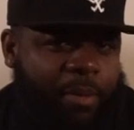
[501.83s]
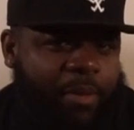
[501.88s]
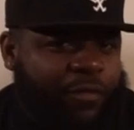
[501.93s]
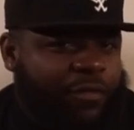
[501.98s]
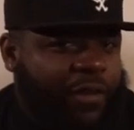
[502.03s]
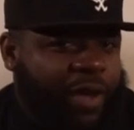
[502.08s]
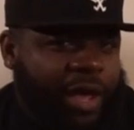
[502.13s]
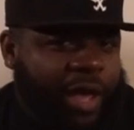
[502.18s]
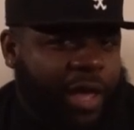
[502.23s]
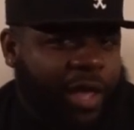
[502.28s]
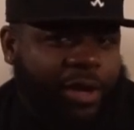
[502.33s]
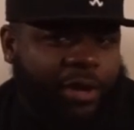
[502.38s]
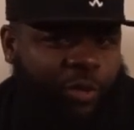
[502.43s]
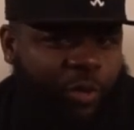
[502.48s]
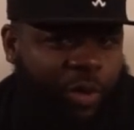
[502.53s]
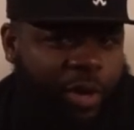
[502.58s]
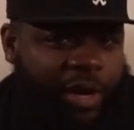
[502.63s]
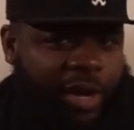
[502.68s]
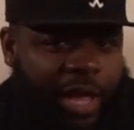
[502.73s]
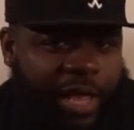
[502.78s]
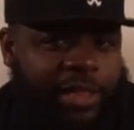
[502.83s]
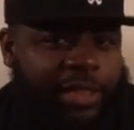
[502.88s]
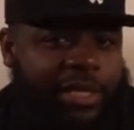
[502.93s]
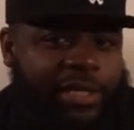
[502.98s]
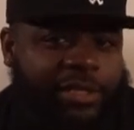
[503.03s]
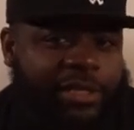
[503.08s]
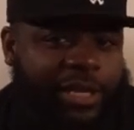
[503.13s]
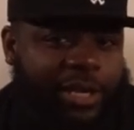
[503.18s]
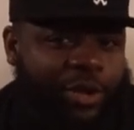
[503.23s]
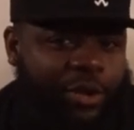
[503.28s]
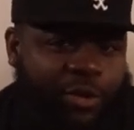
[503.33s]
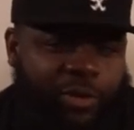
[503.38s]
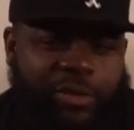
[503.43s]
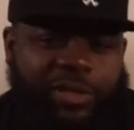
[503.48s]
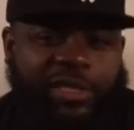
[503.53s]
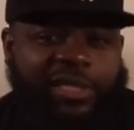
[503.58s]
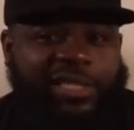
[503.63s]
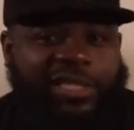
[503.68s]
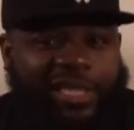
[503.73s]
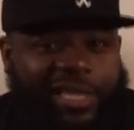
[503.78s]
motherfucker ain't doing nothing to you.
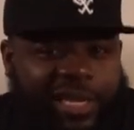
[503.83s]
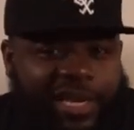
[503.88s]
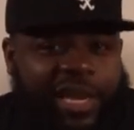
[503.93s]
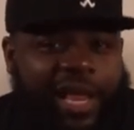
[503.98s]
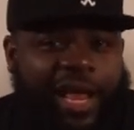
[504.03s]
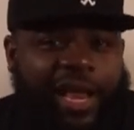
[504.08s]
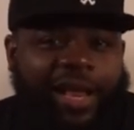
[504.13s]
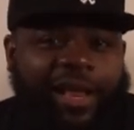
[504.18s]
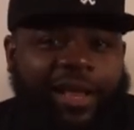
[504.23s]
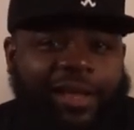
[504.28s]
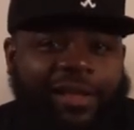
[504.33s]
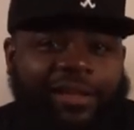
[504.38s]
Just sitting there,